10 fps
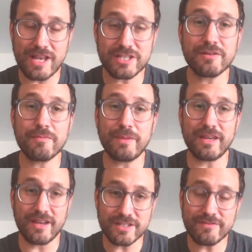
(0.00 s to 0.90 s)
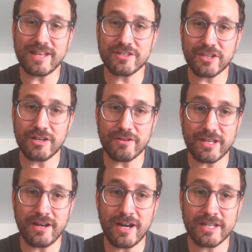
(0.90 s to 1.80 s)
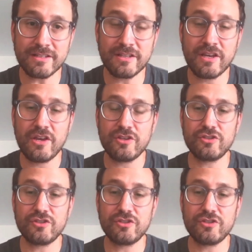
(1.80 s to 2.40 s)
addressed because of that security audit.